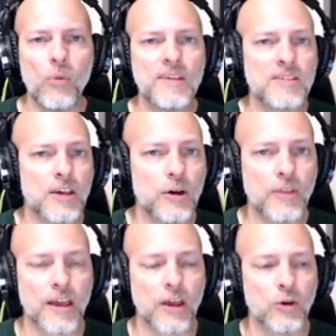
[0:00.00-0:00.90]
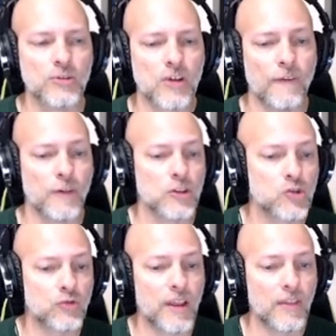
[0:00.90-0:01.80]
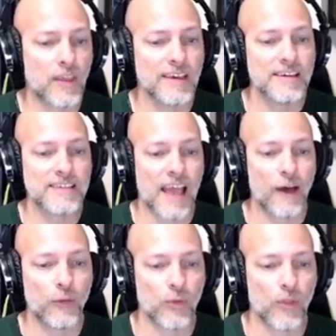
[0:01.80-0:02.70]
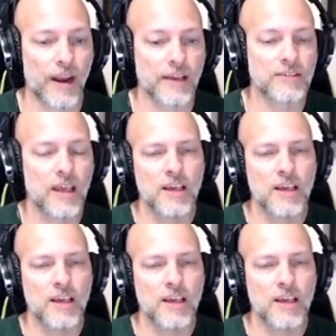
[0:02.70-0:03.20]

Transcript: skill that goes off of strength is athletics.